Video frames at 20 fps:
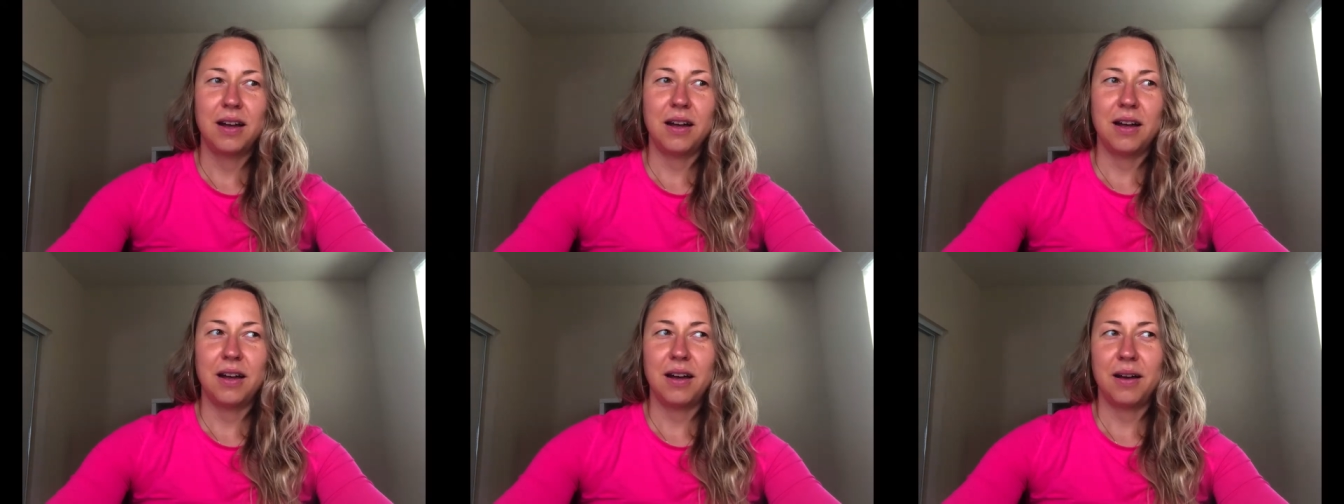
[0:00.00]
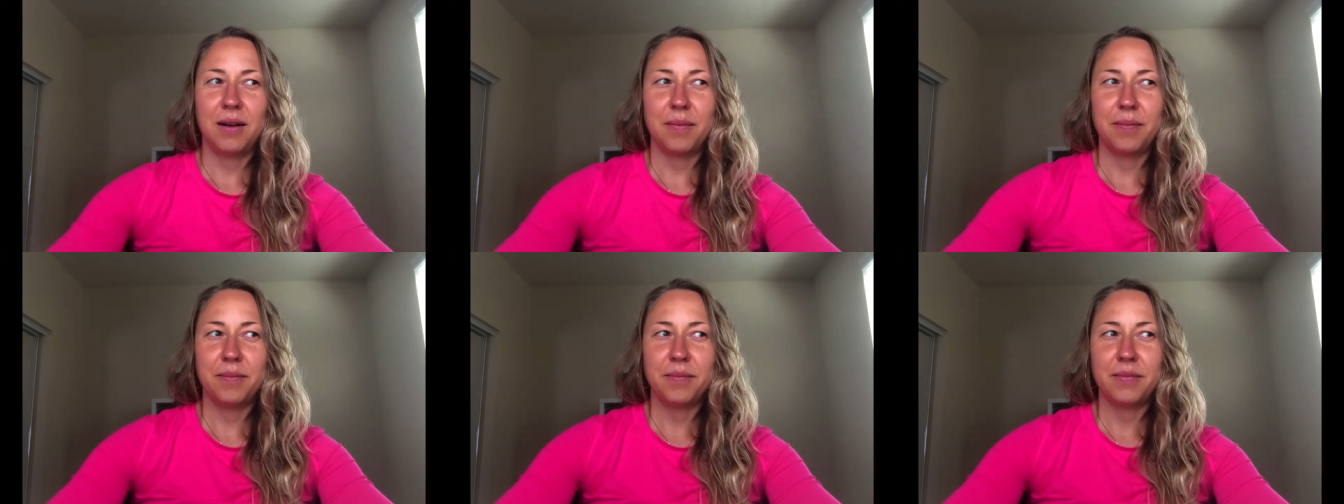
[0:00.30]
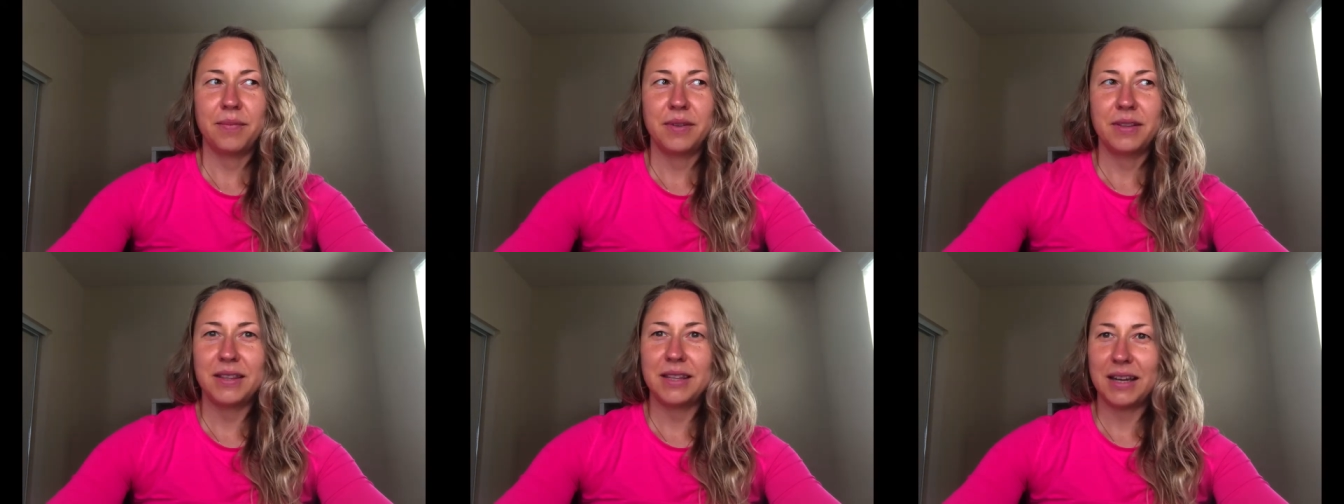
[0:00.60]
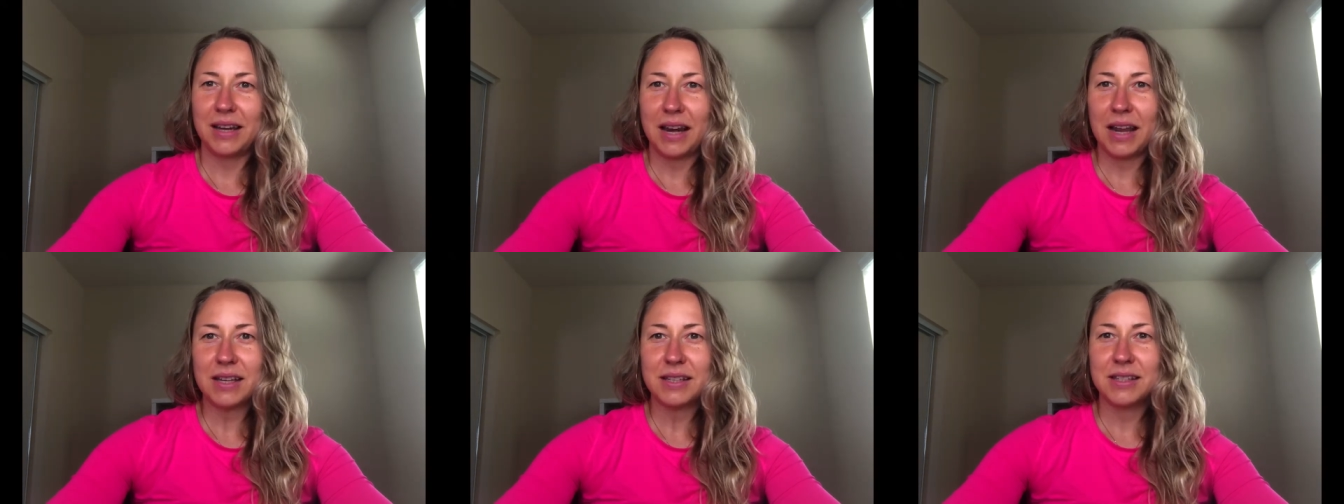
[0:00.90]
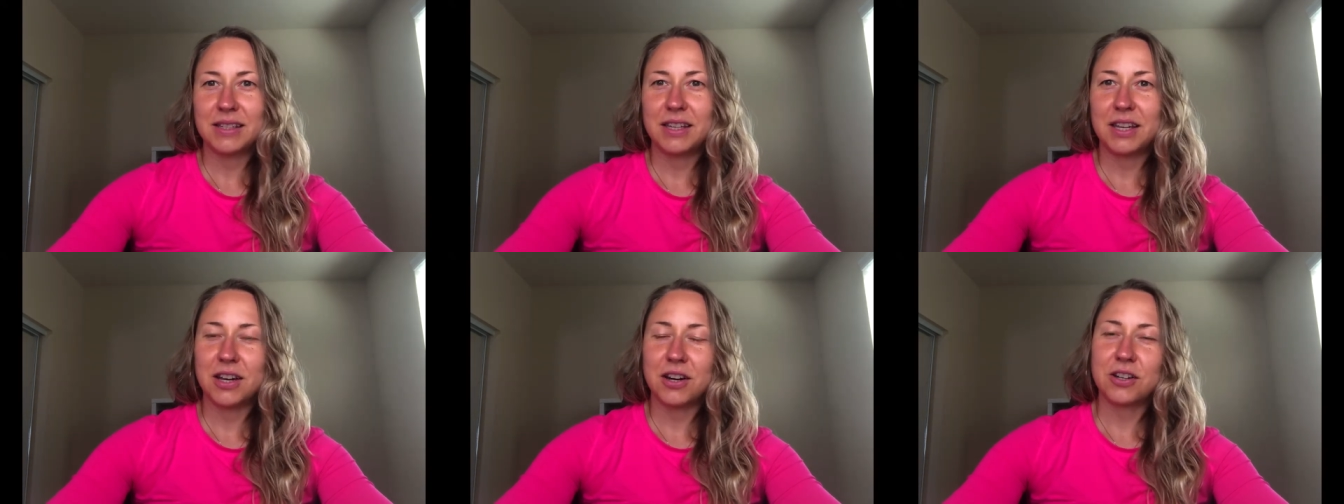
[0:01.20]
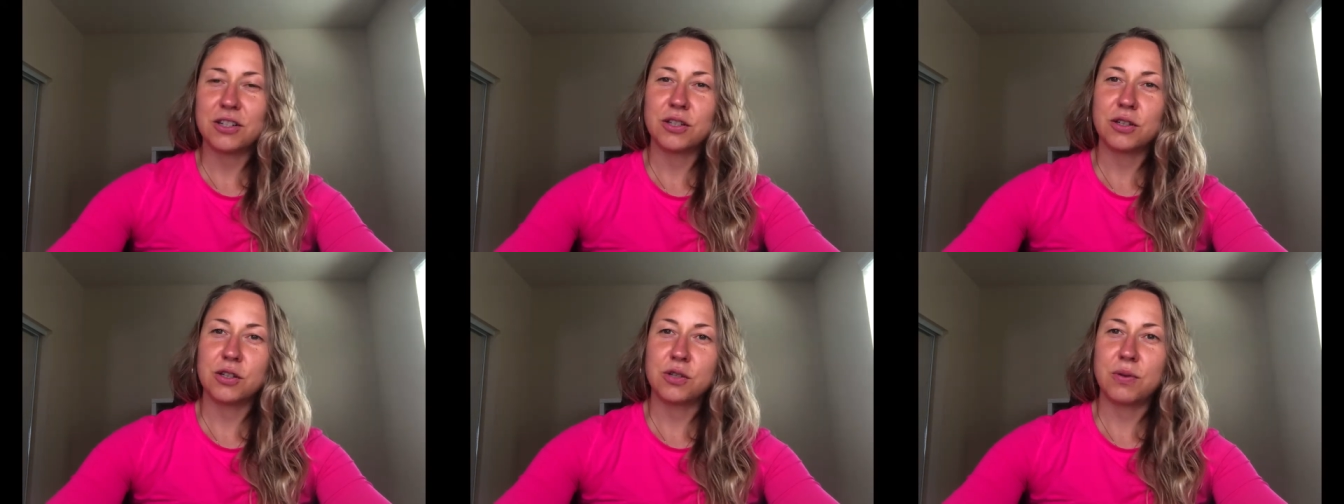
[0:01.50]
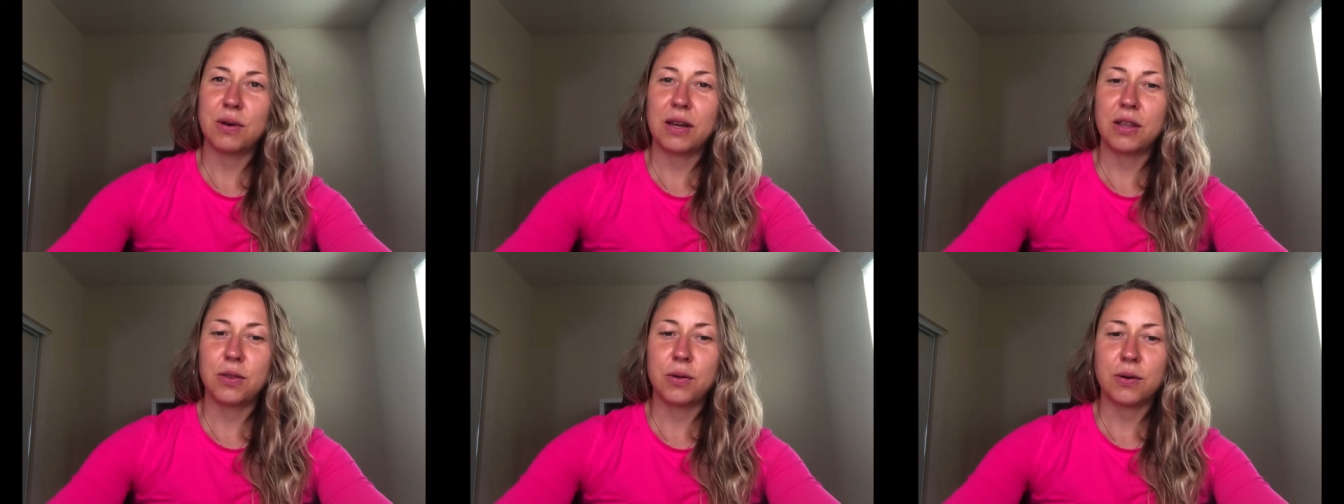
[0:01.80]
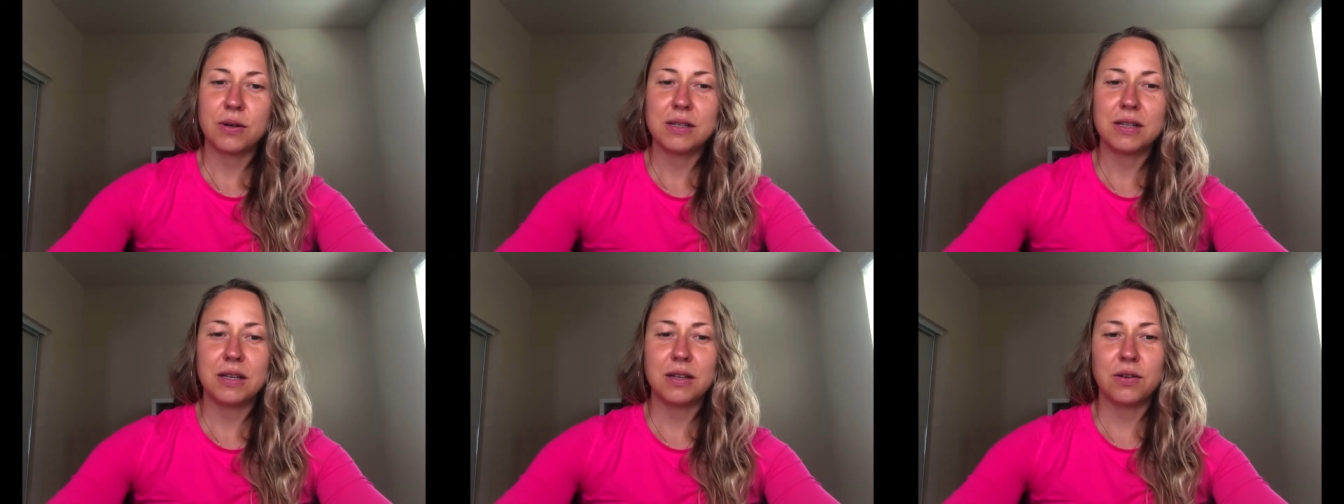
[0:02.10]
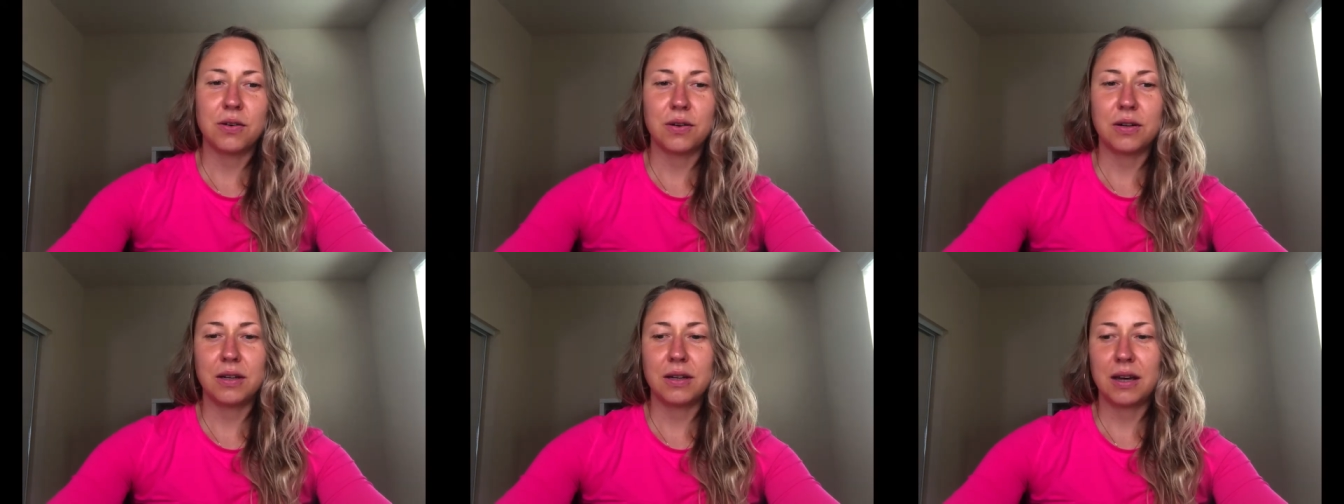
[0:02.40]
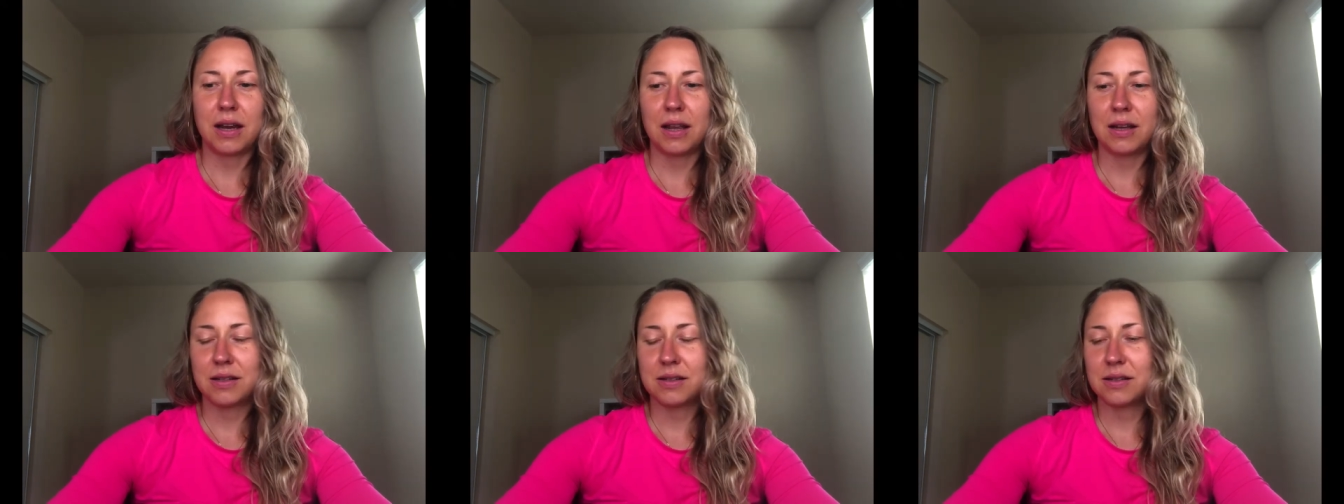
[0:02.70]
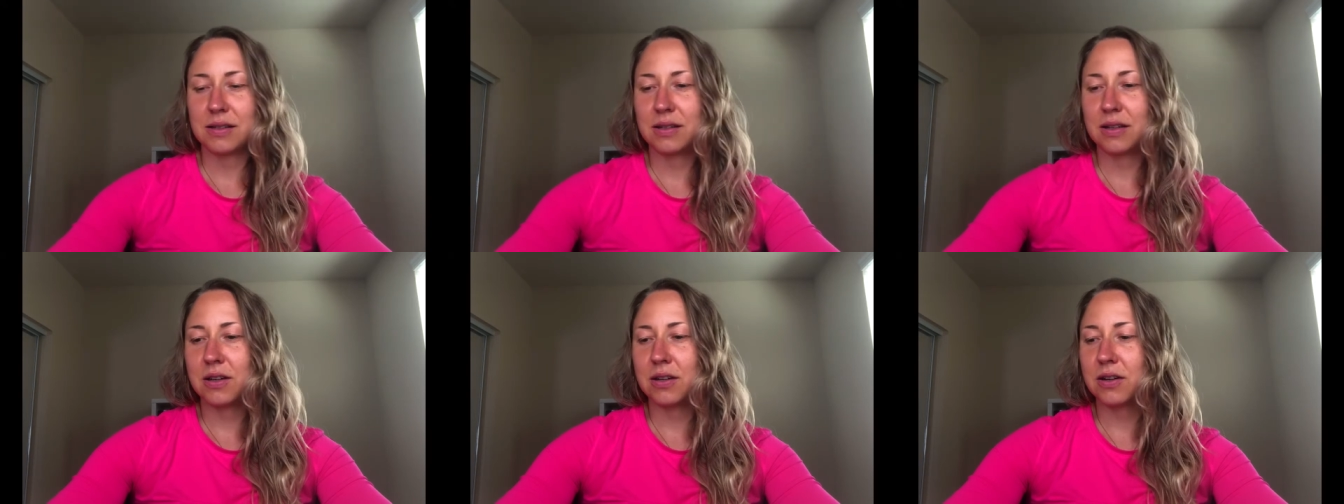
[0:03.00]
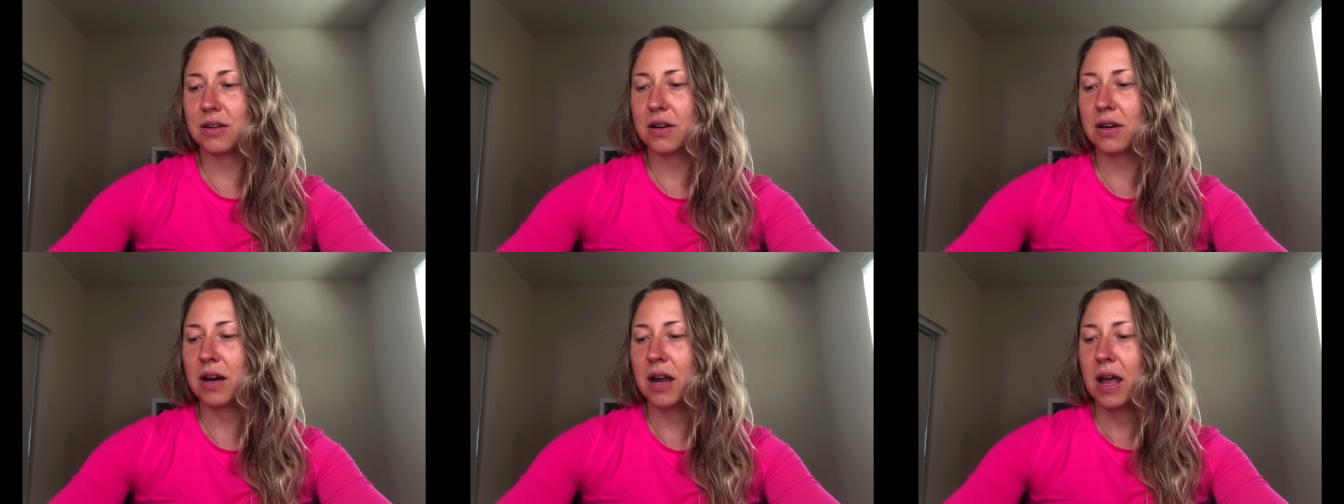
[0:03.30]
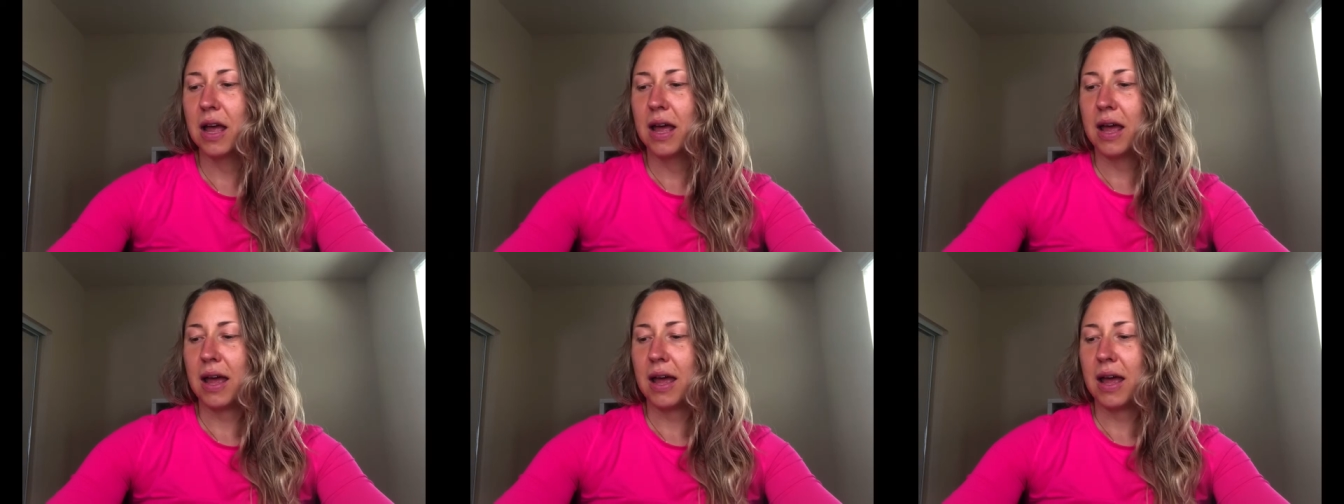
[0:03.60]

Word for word: um, the next year. So twenty thirteen, early next year.